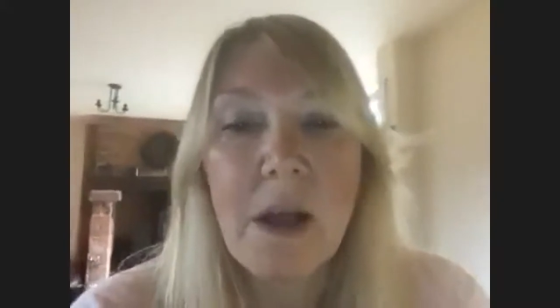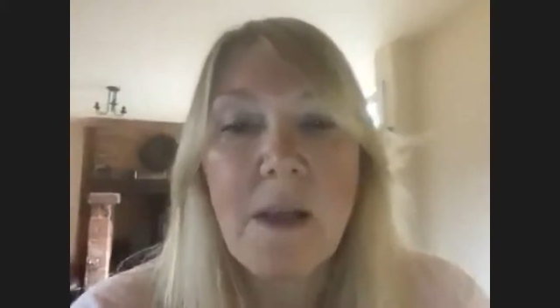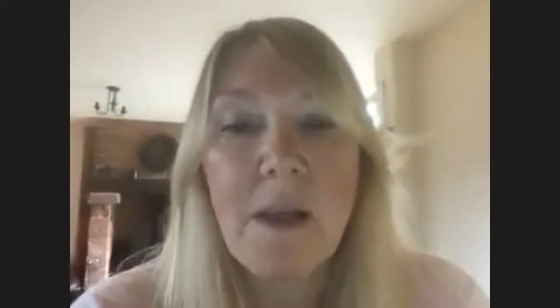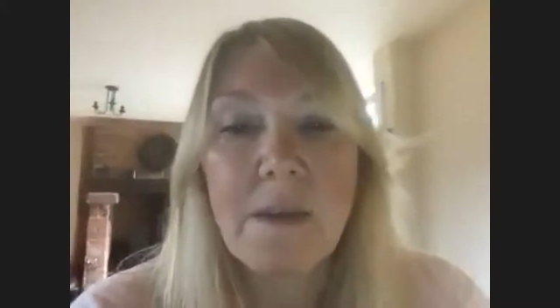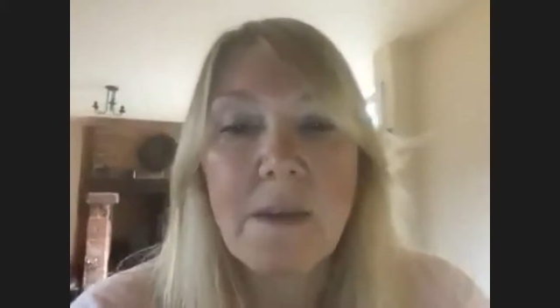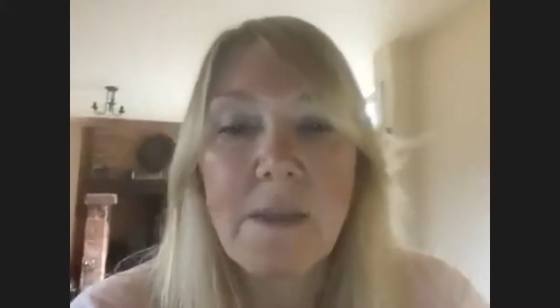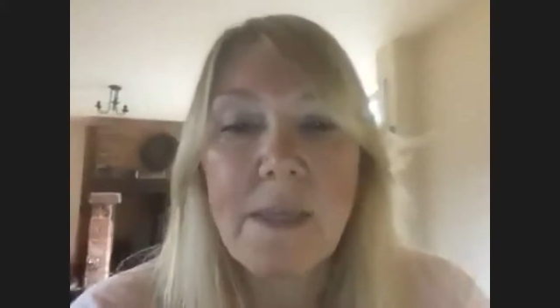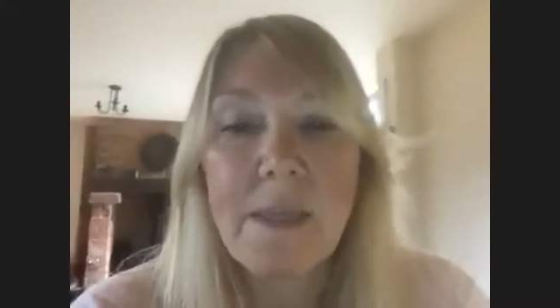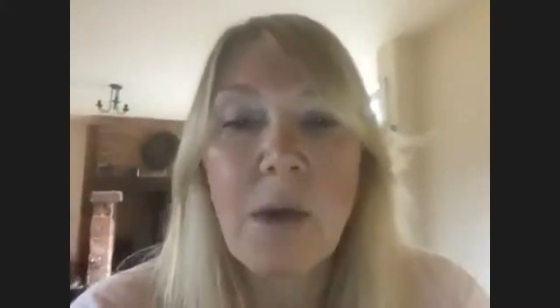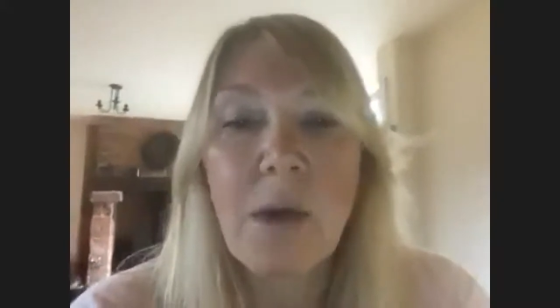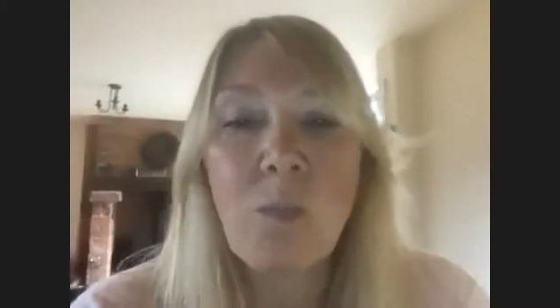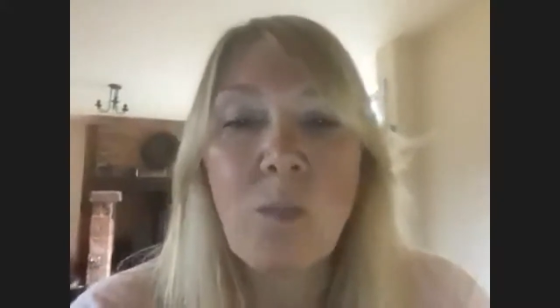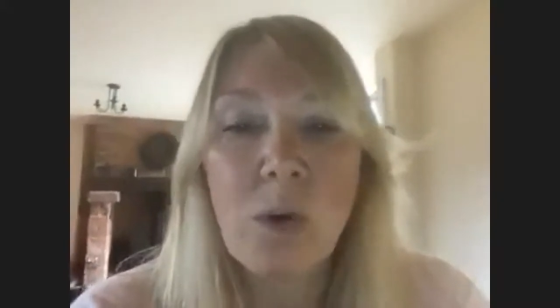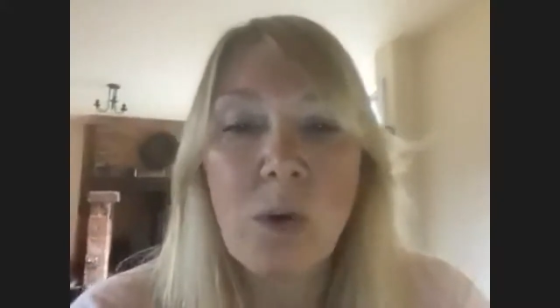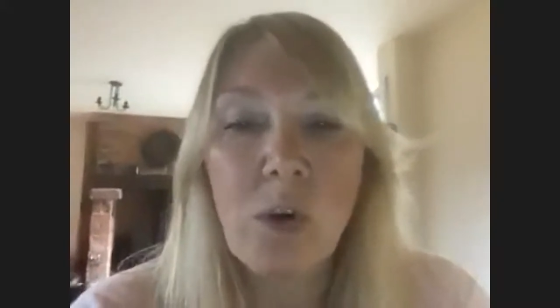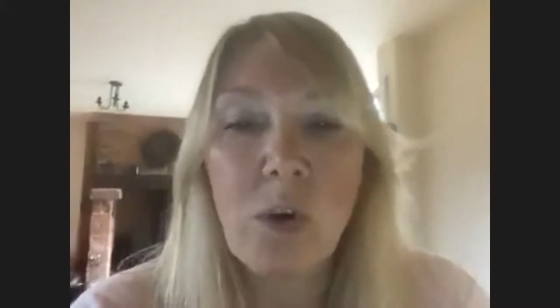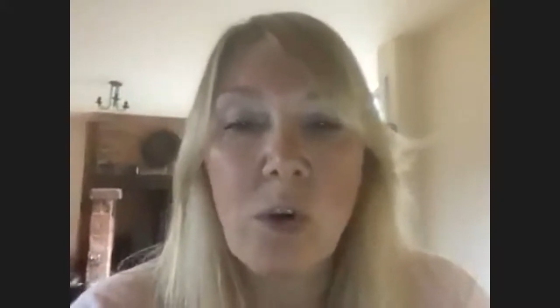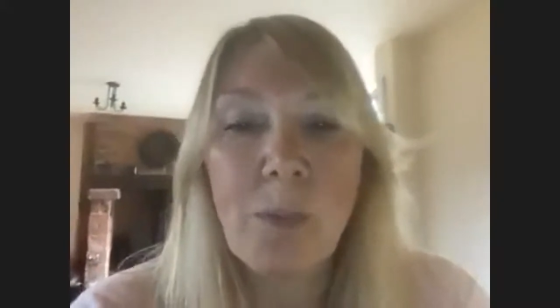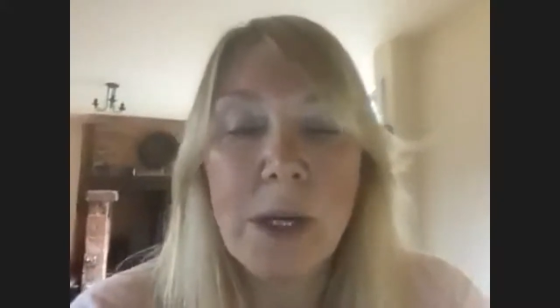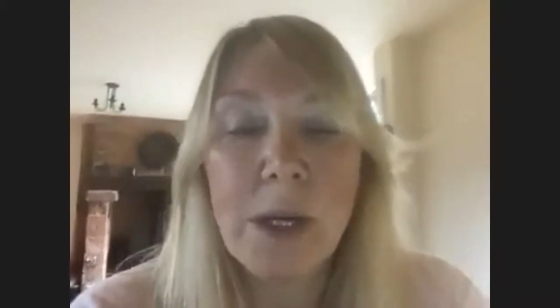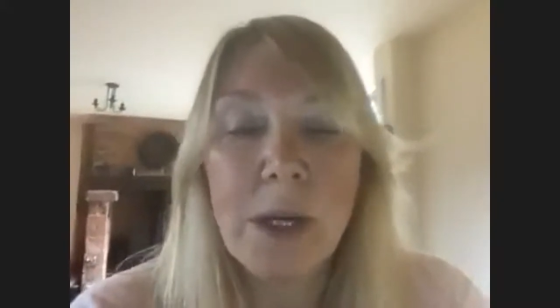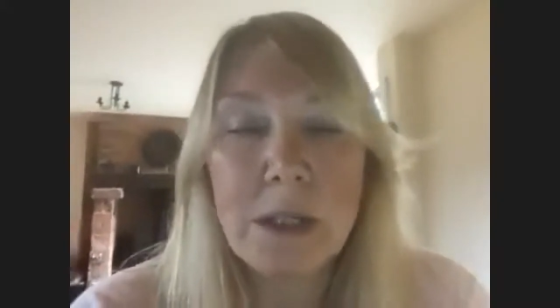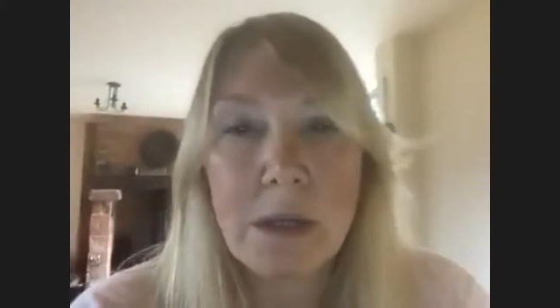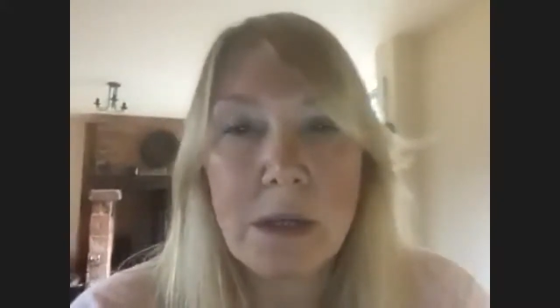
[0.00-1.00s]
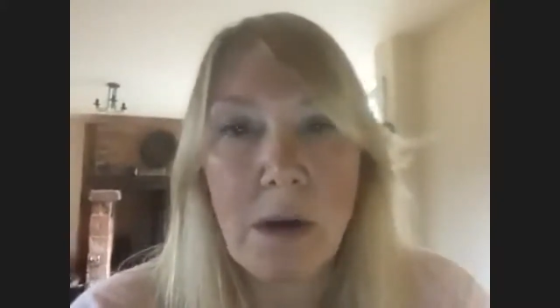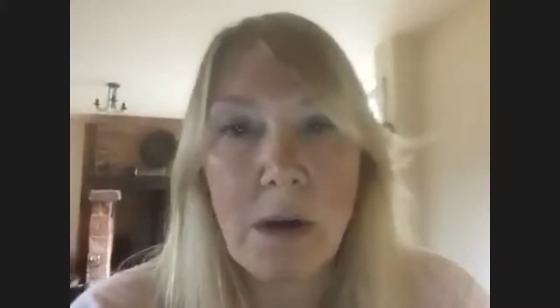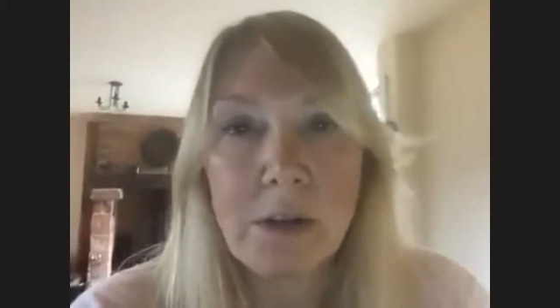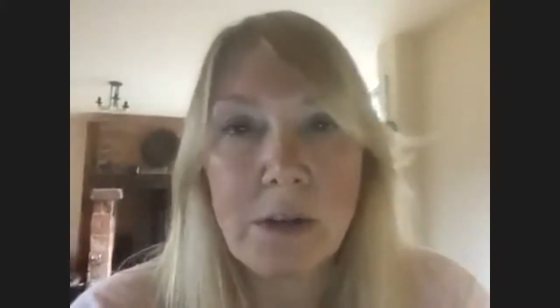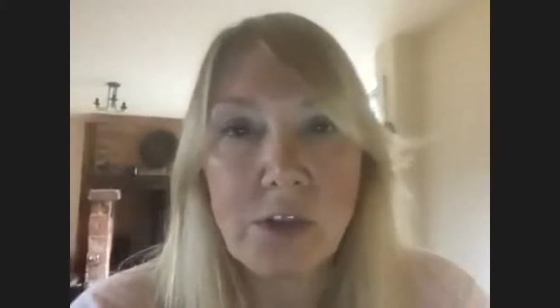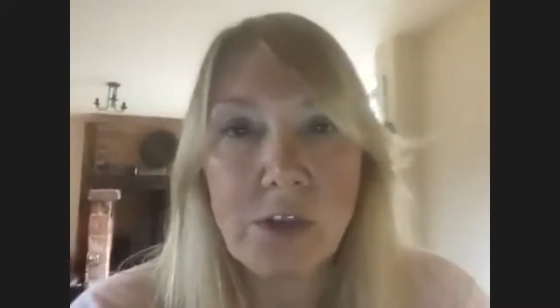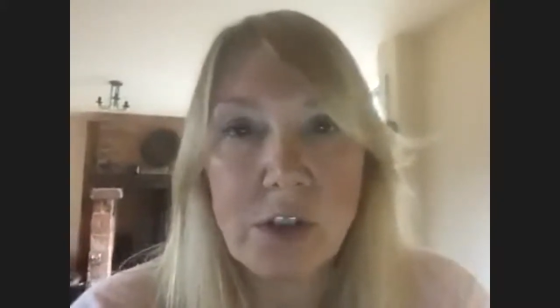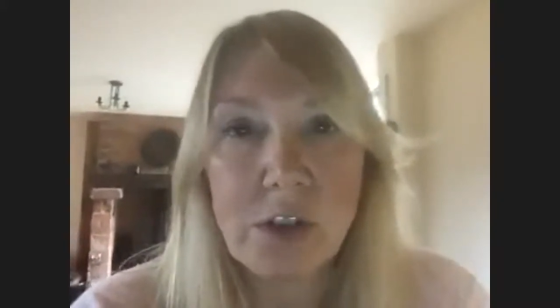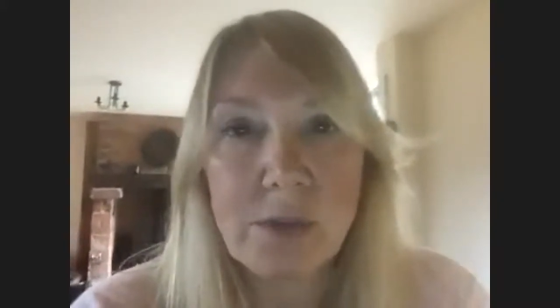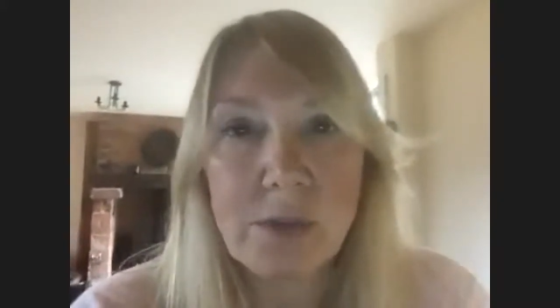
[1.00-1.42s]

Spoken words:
then they will be entitled to